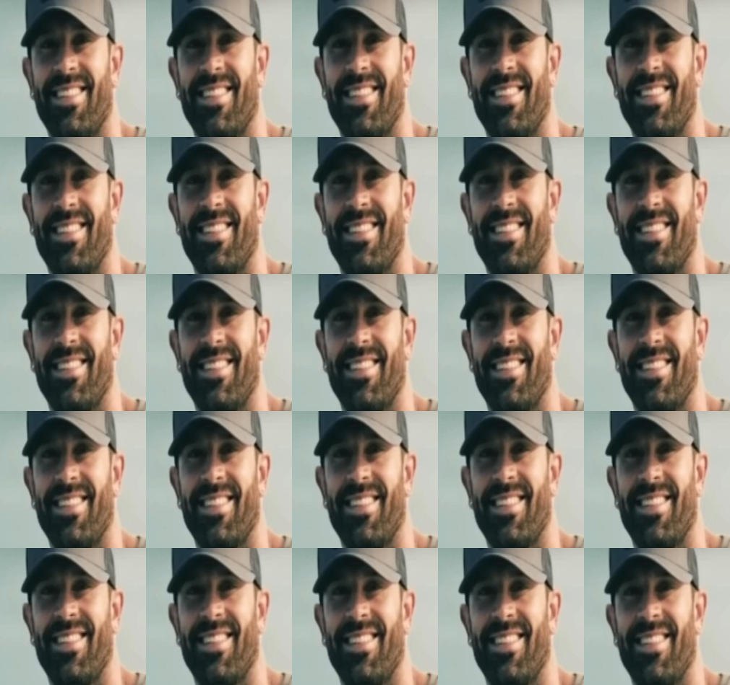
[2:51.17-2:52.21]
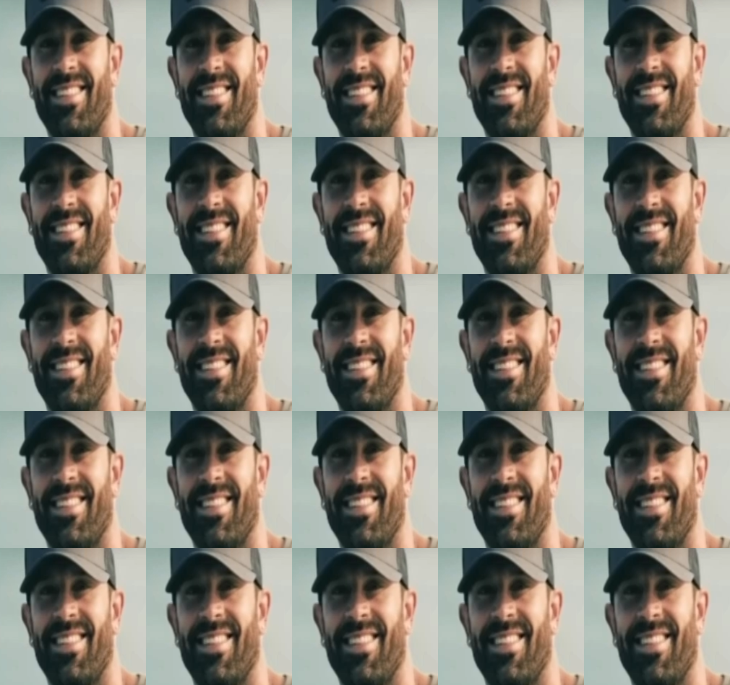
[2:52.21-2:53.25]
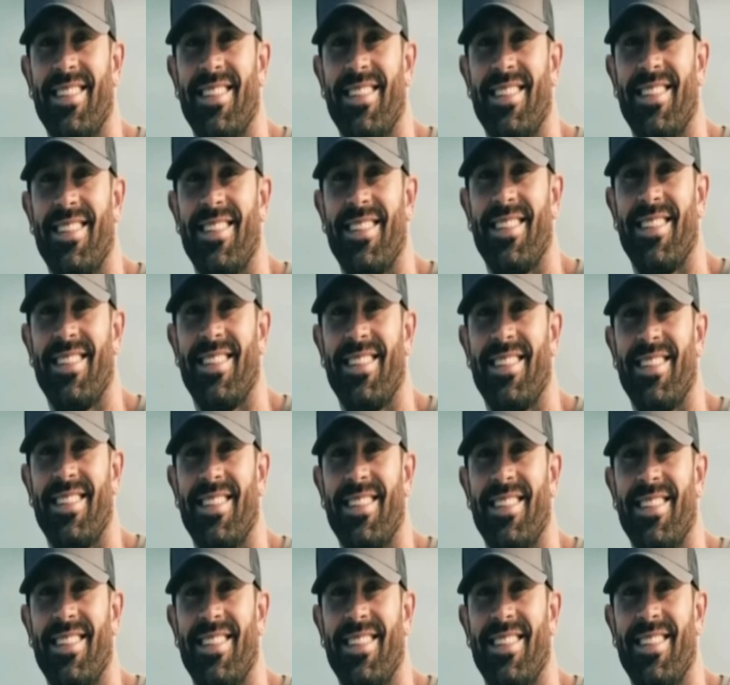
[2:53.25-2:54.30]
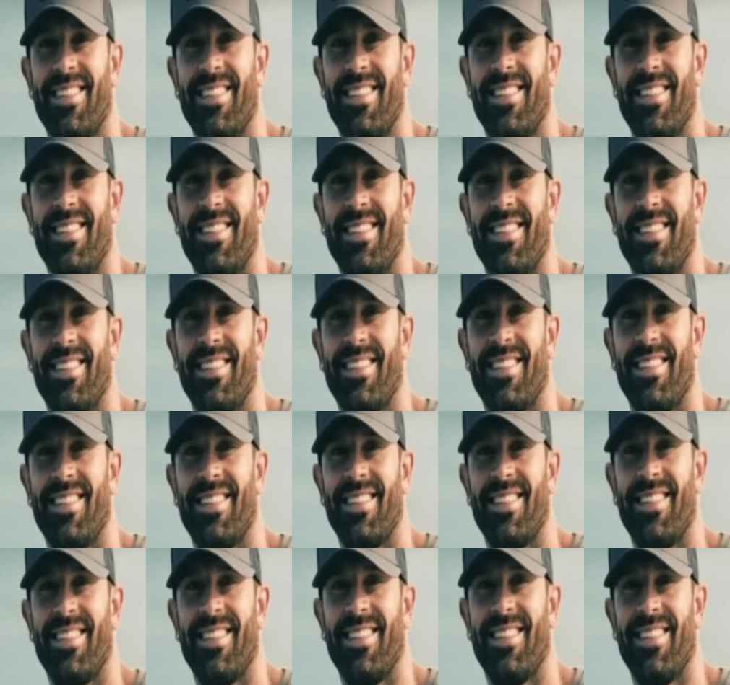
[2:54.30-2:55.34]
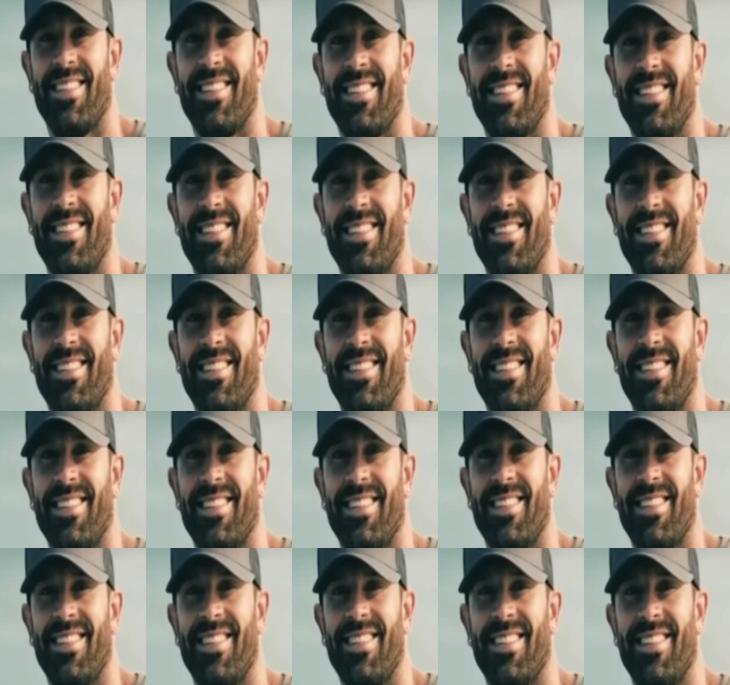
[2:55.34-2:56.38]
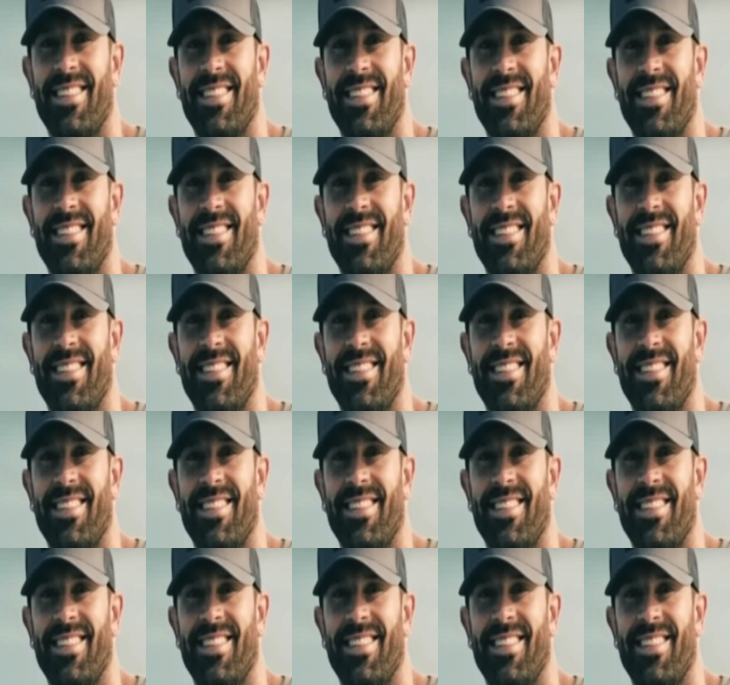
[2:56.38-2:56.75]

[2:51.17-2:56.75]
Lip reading: [no speech]